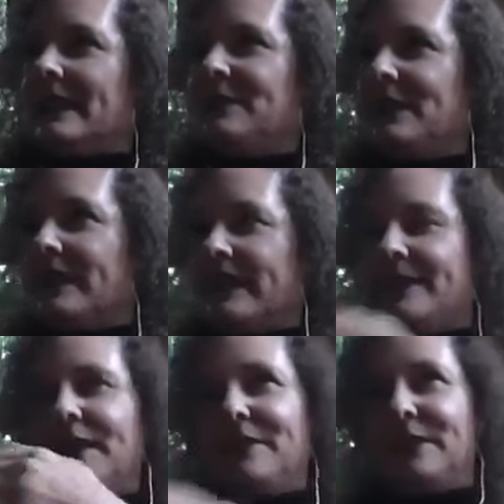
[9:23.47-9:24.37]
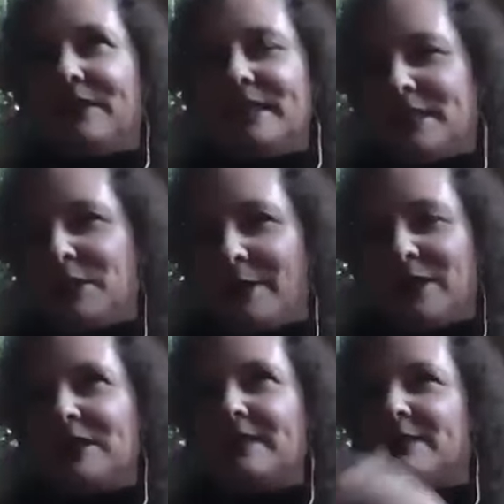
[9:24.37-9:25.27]
if, you, if, if you're in a
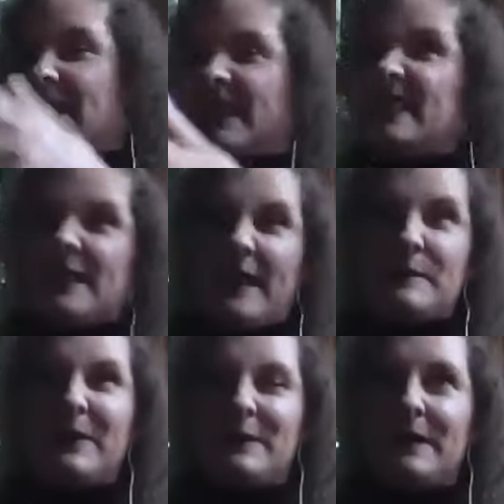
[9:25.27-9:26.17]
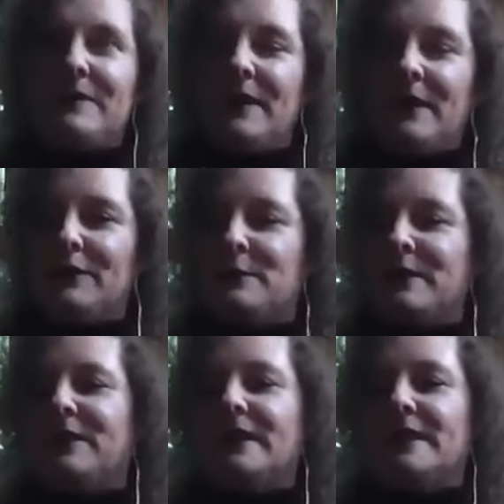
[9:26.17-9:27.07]
situation that doesn't happen with me very often,
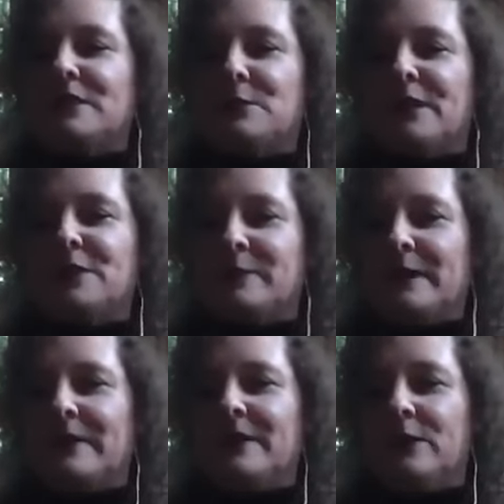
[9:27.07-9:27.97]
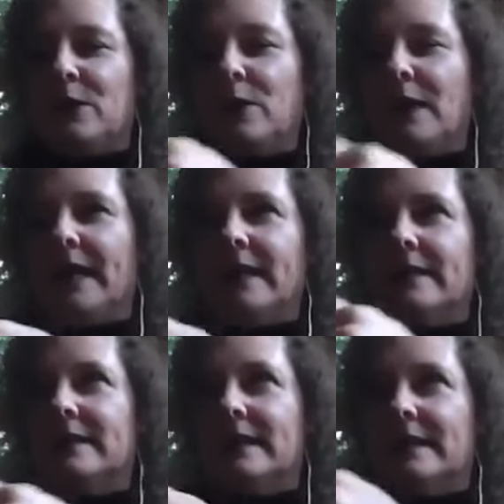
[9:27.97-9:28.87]
but if you're in a situation where you're not
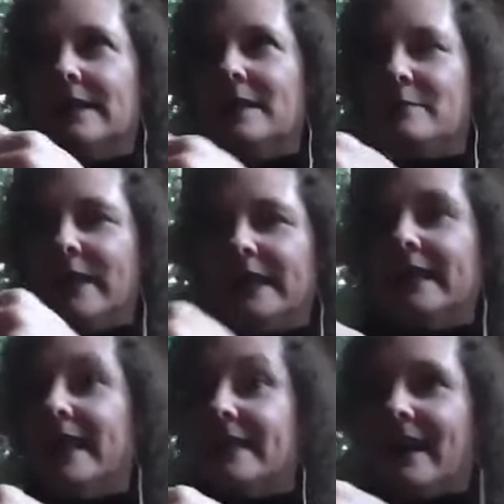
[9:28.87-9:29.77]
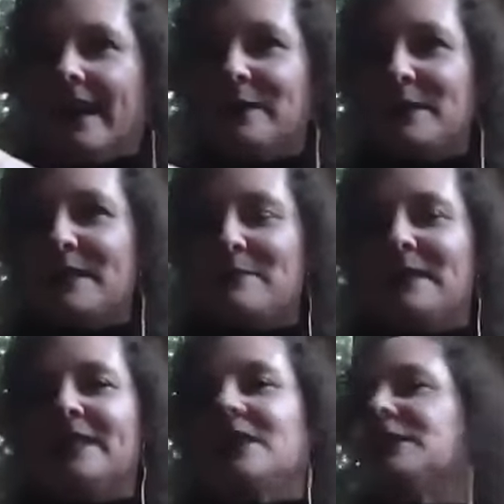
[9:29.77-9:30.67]
quite meeting eye to eye with somebody,